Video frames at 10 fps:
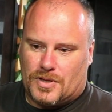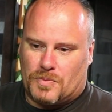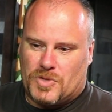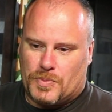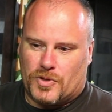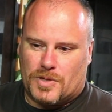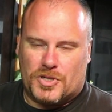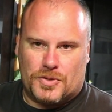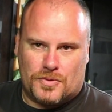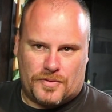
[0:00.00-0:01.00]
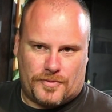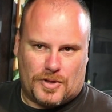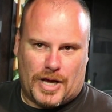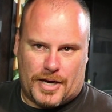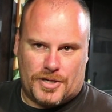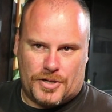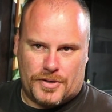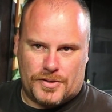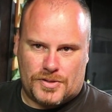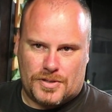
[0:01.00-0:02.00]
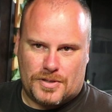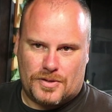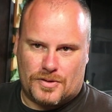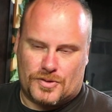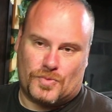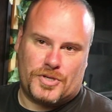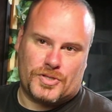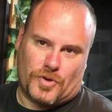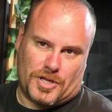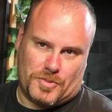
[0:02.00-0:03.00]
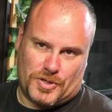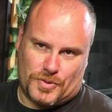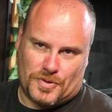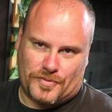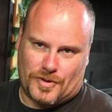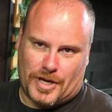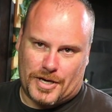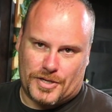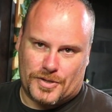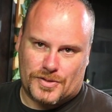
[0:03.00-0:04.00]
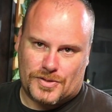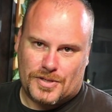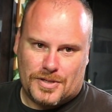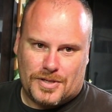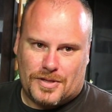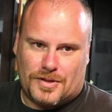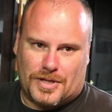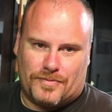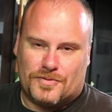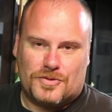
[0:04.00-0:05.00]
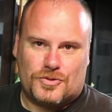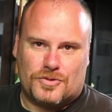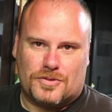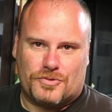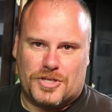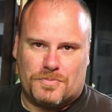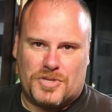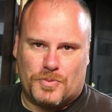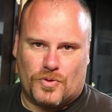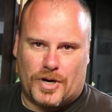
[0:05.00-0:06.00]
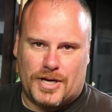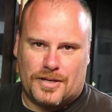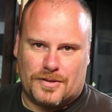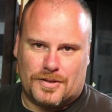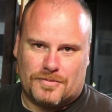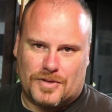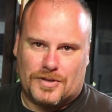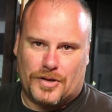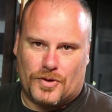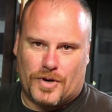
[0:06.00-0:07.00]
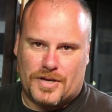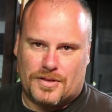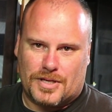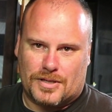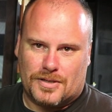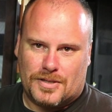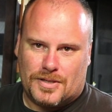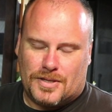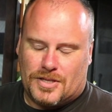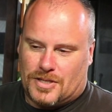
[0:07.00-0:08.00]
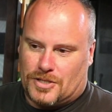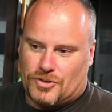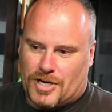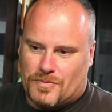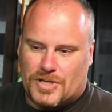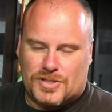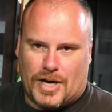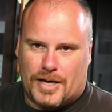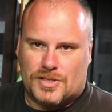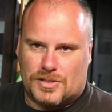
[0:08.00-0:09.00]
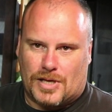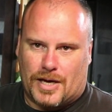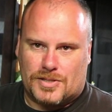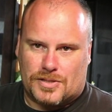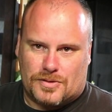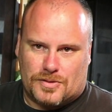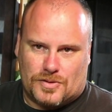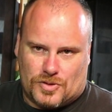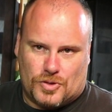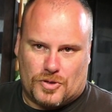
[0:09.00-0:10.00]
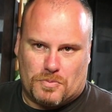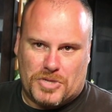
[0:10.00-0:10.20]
The people that have been doing it for a lot of years, there's a reason why they've been doing it for a lot of years. They've treated people right and they've done the right thing and try to be as honest as honest you can